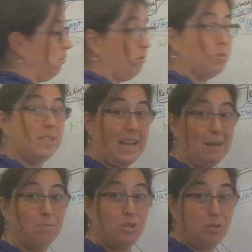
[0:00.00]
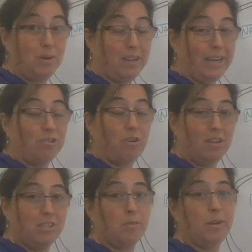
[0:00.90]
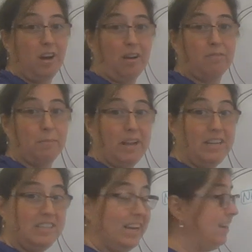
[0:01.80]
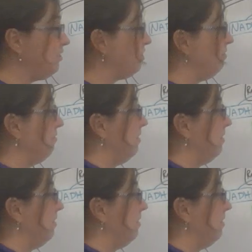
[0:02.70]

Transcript: those same two electrons that we got from NADH.